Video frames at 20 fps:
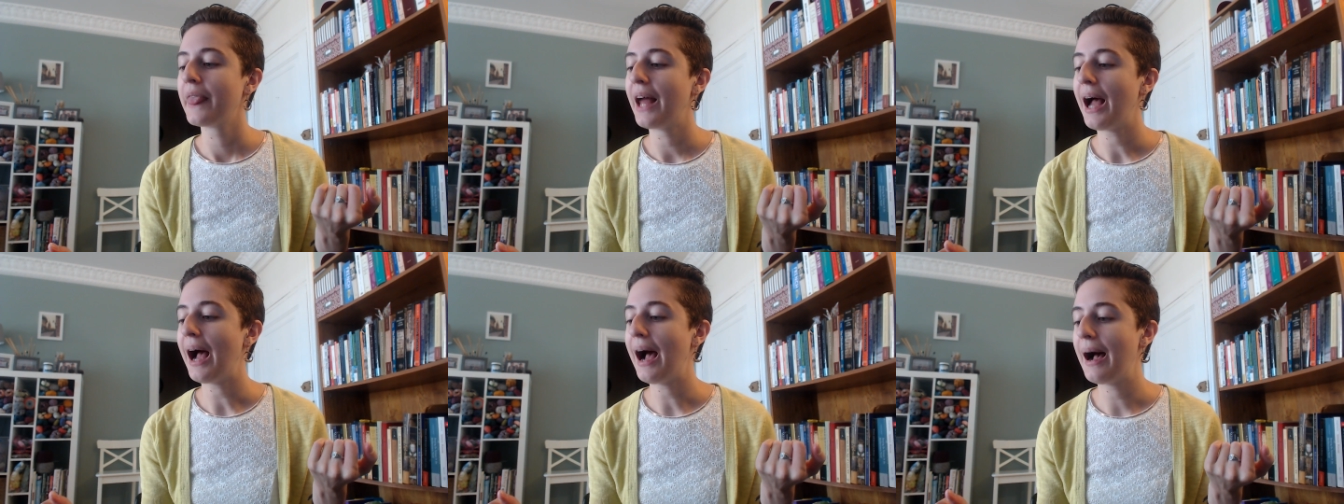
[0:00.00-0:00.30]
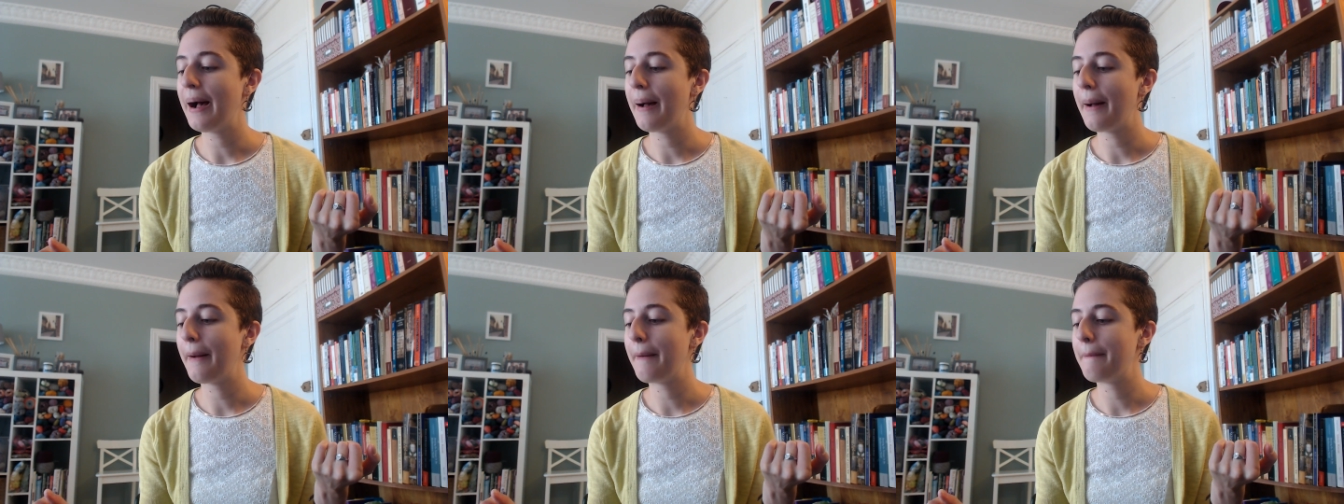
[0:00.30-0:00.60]

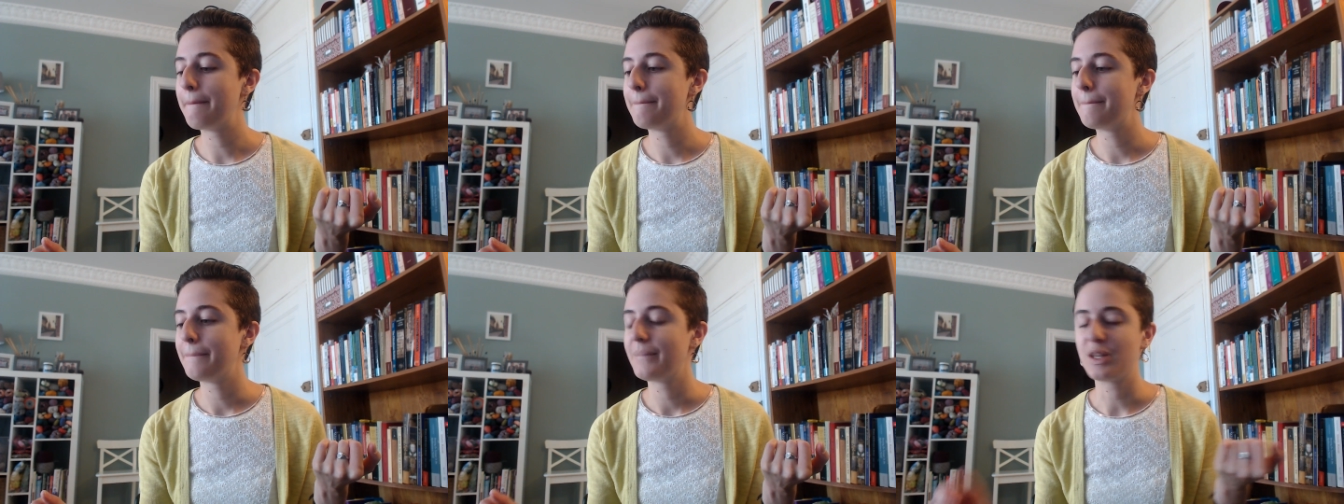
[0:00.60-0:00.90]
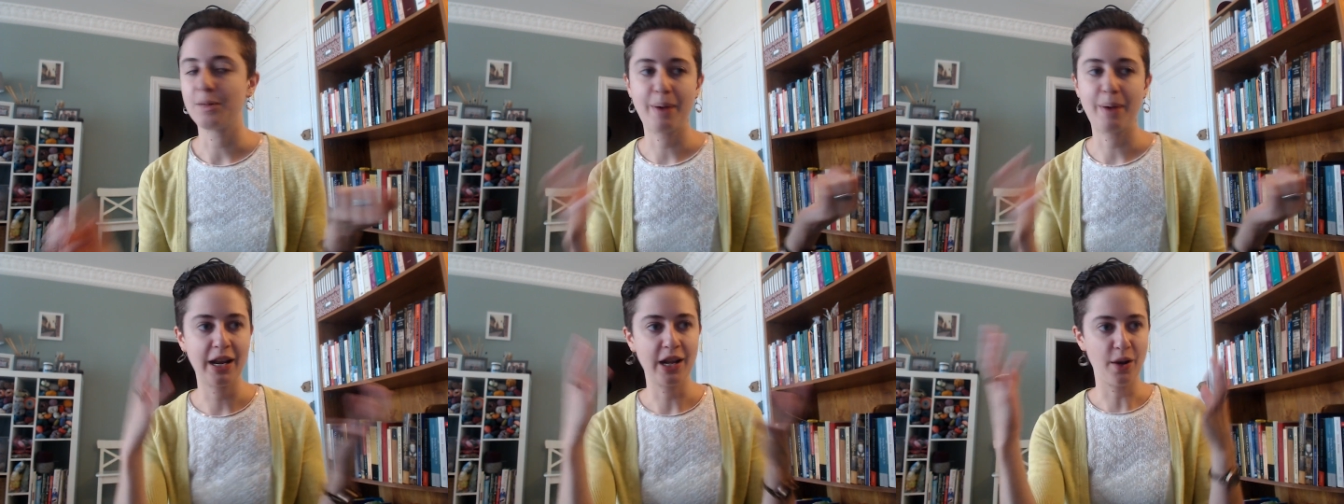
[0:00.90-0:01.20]
um,
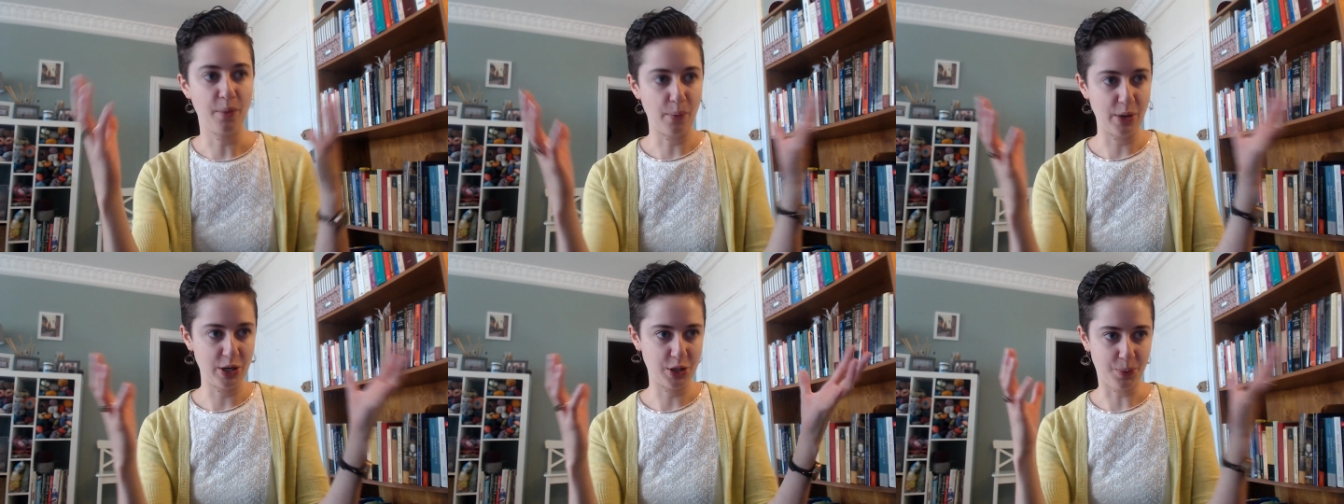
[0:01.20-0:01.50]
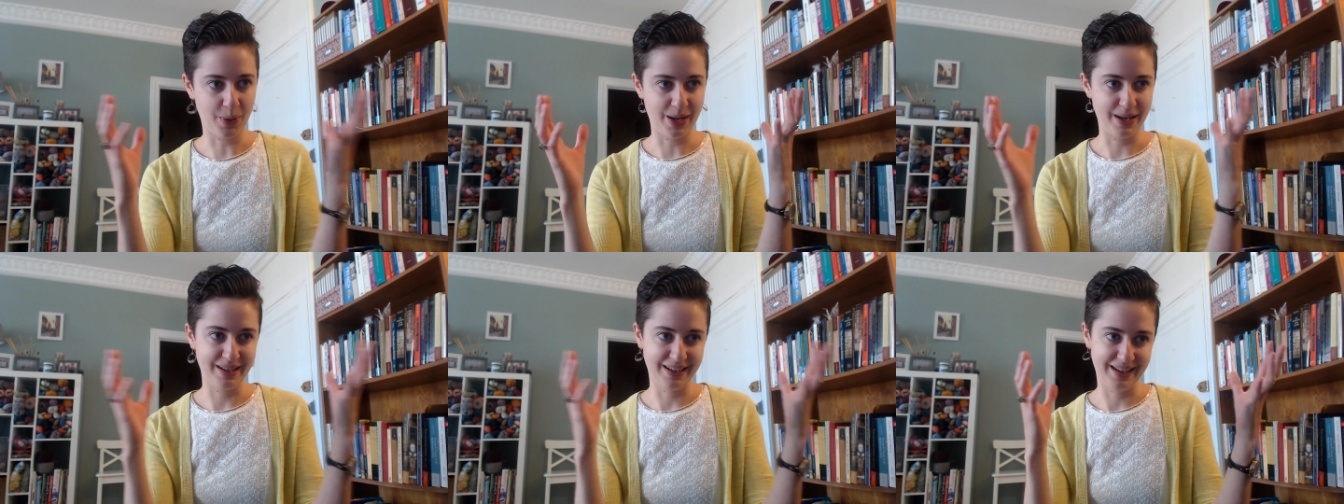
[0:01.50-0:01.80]
depending on which
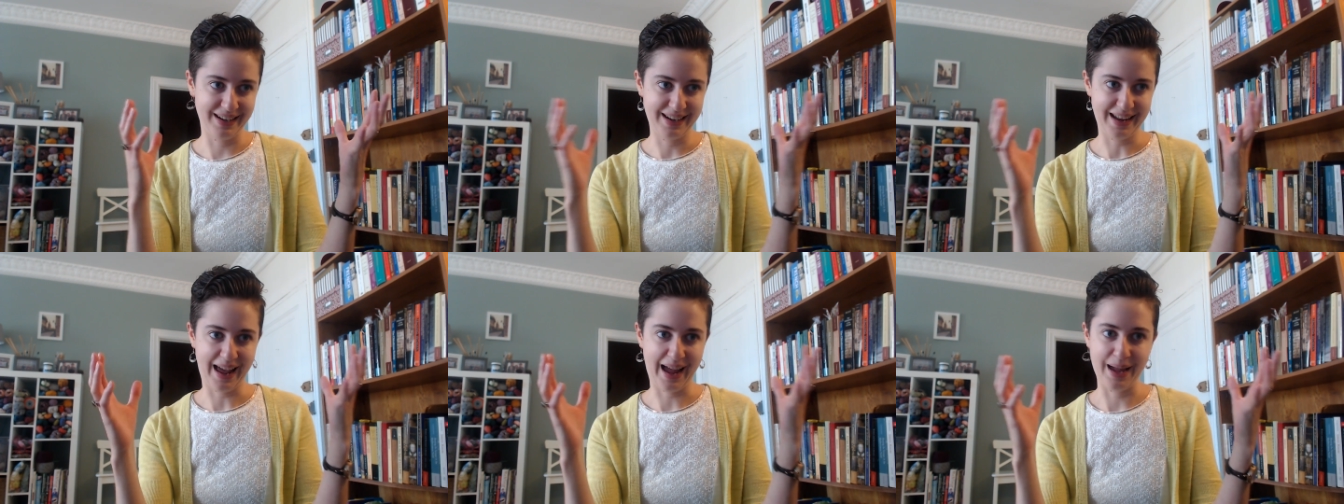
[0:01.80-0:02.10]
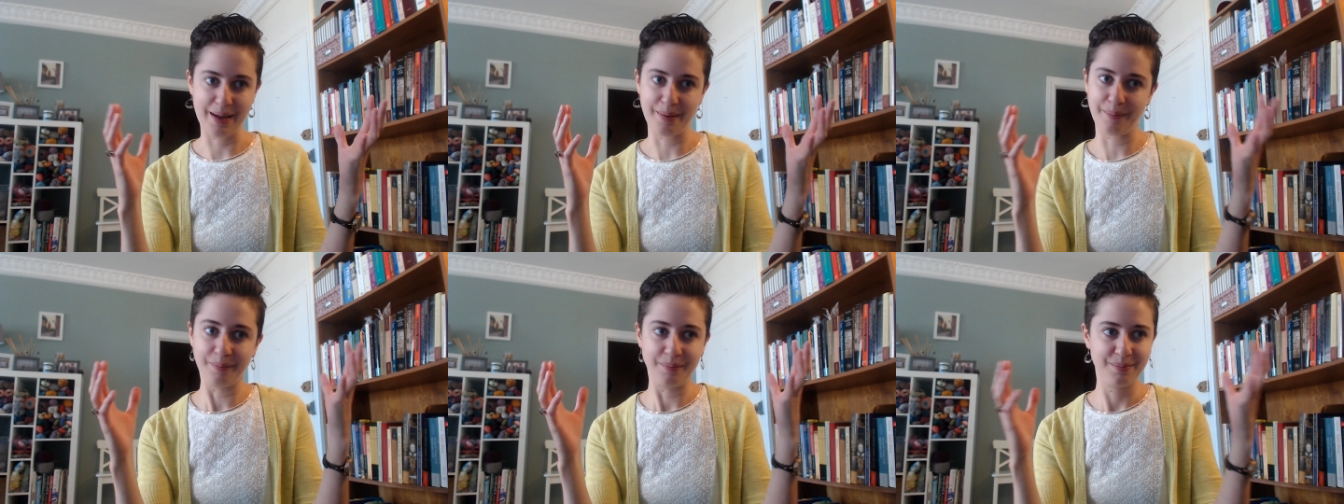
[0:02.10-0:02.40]
one I
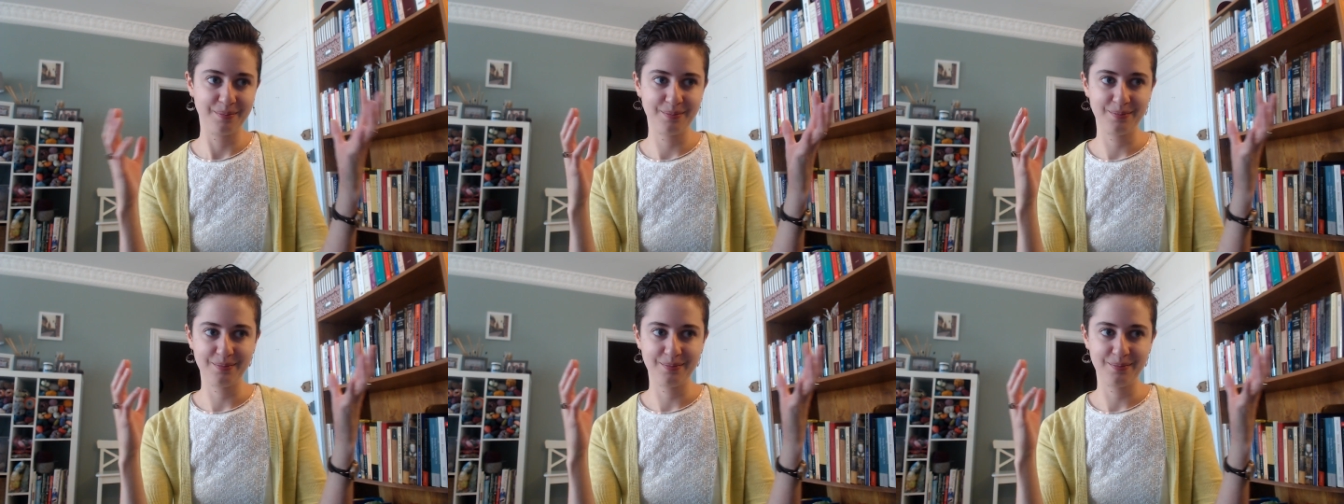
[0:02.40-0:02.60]
am,